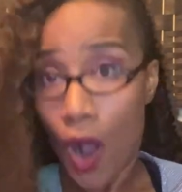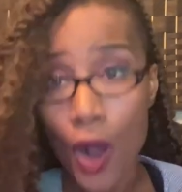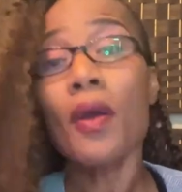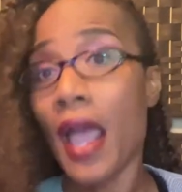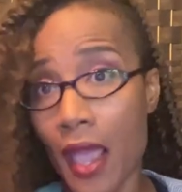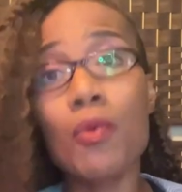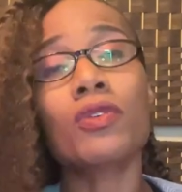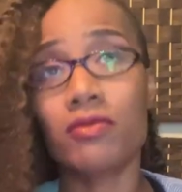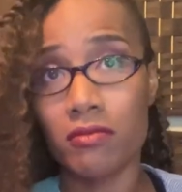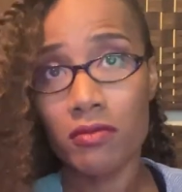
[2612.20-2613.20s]
Okay,
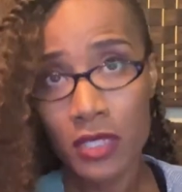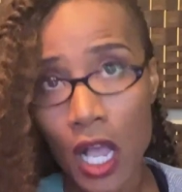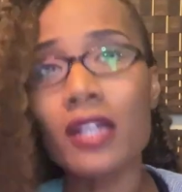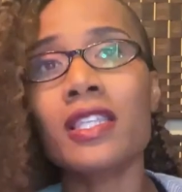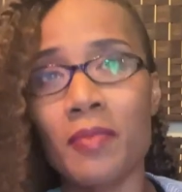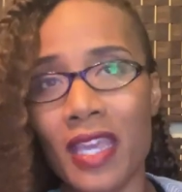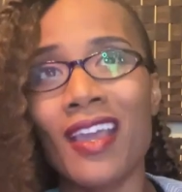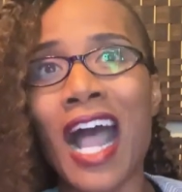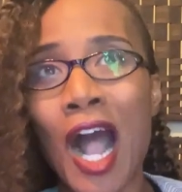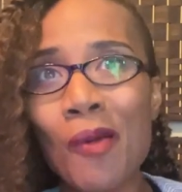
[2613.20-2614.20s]
well, talk to me.
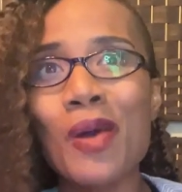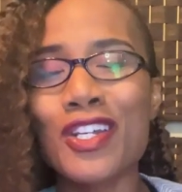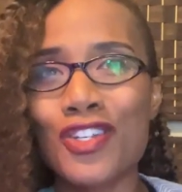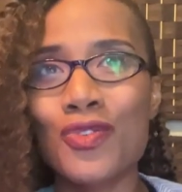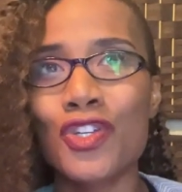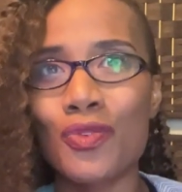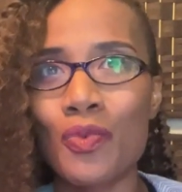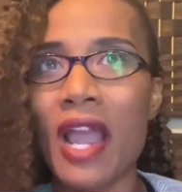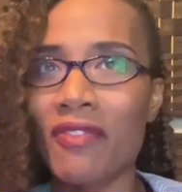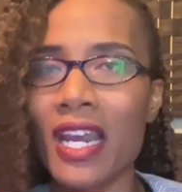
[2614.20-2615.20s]
How much do
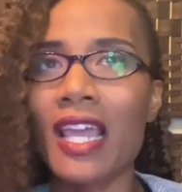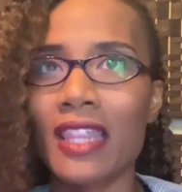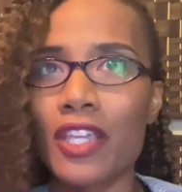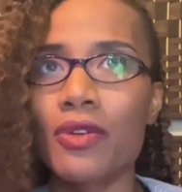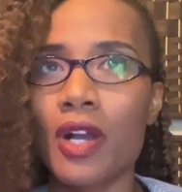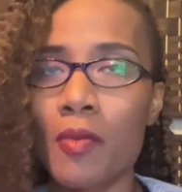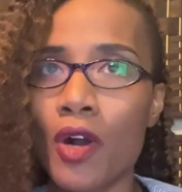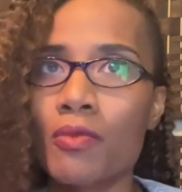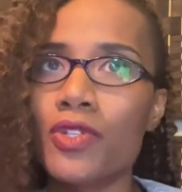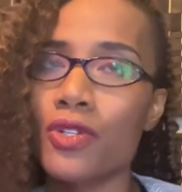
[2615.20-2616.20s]
you, every night that you come
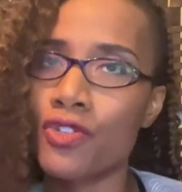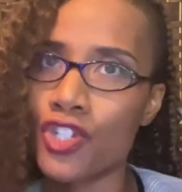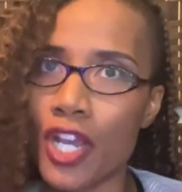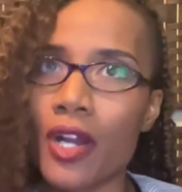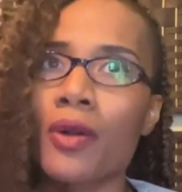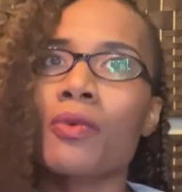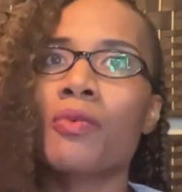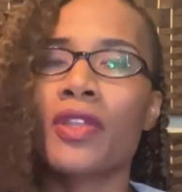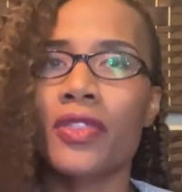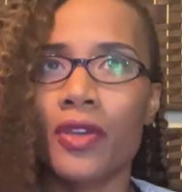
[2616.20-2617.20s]
home, do you share
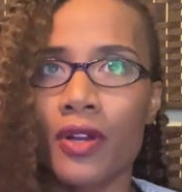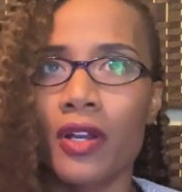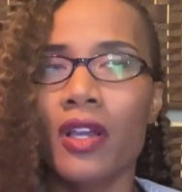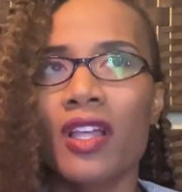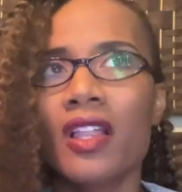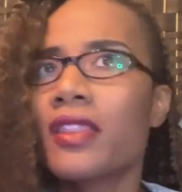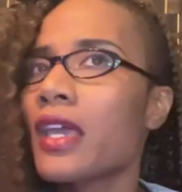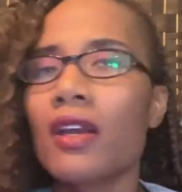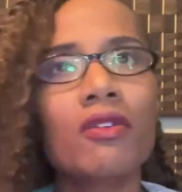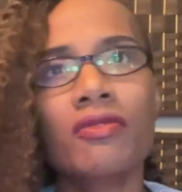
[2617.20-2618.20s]
with
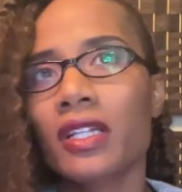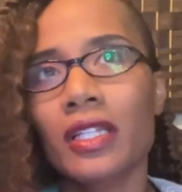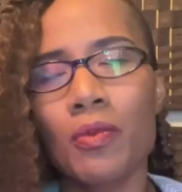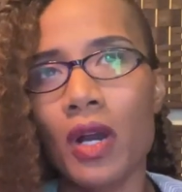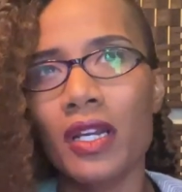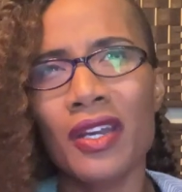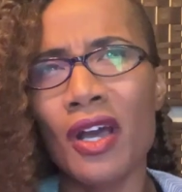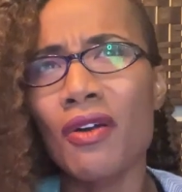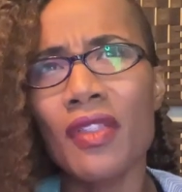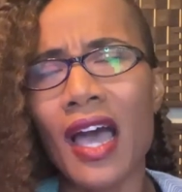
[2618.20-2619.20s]
they don't really want to
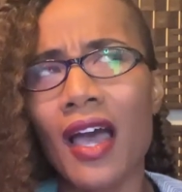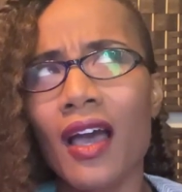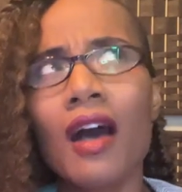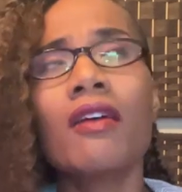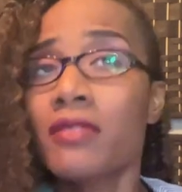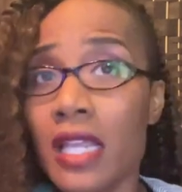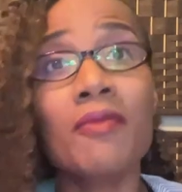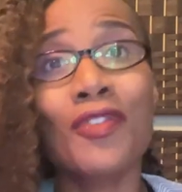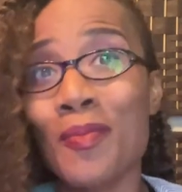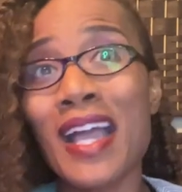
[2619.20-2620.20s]
know that. Oh,
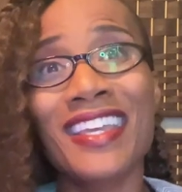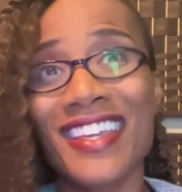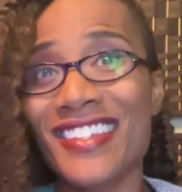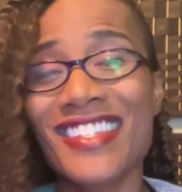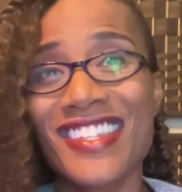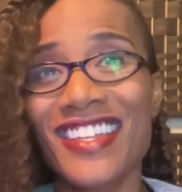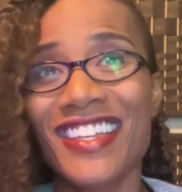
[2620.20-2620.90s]
same for my kids.